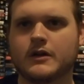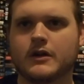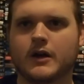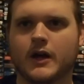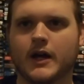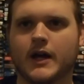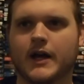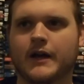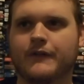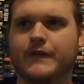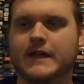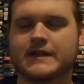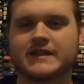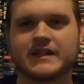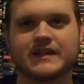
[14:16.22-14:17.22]

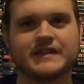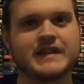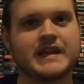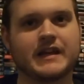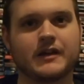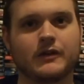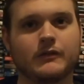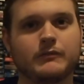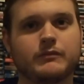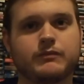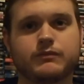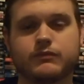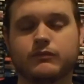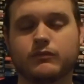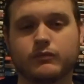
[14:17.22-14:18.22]
That's going to take a
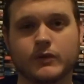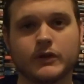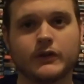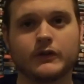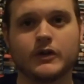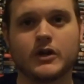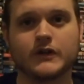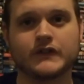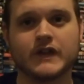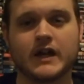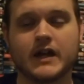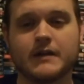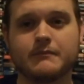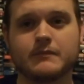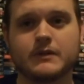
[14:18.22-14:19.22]
really long
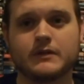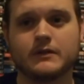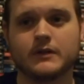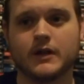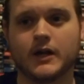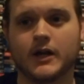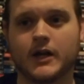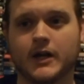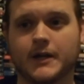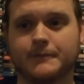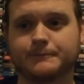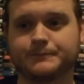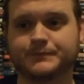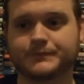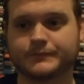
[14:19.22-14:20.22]
time.
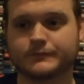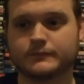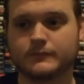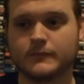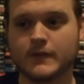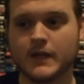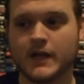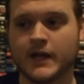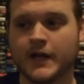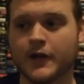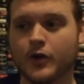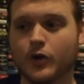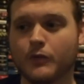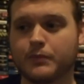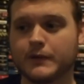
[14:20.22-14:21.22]
And I
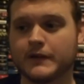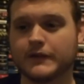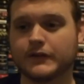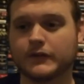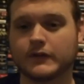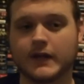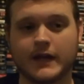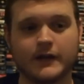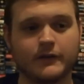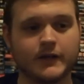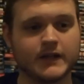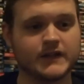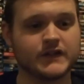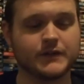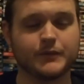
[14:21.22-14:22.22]
hope it's kind of
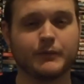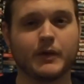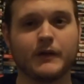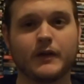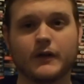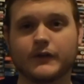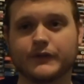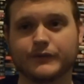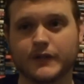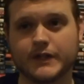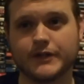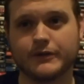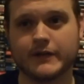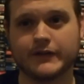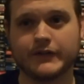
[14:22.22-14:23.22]
like some of my other
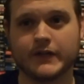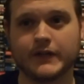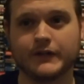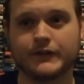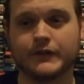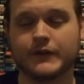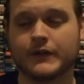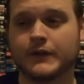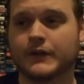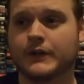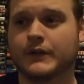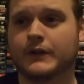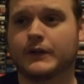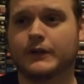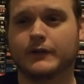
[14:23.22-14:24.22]
video essays,
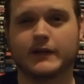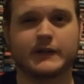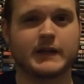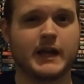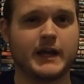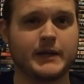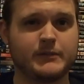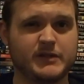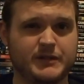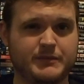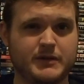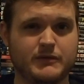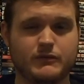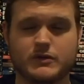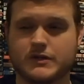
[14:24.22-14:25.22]
like the
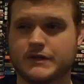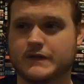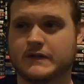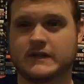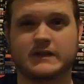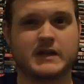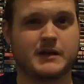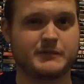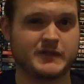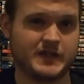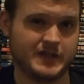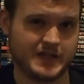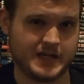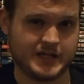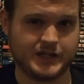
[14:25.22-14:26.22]
IMDb ones, Thomas the
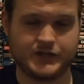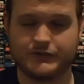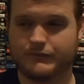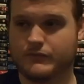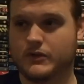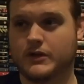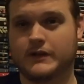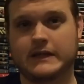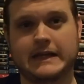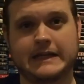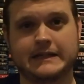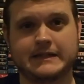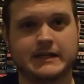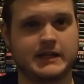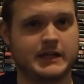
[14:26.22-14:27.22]
Tank Engine one that I
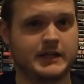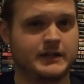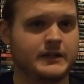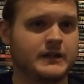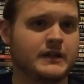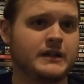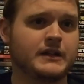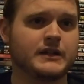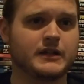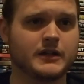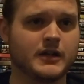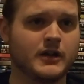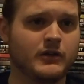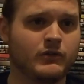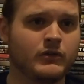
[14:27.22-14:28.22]
did, you
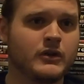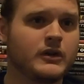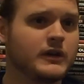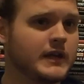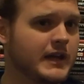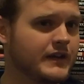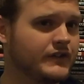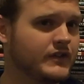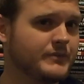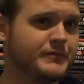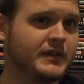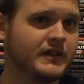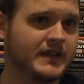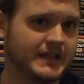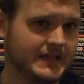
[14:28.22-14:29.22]
know, kind of
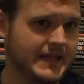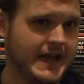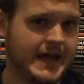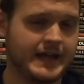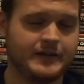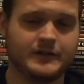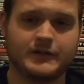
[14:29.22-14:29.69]
something like that.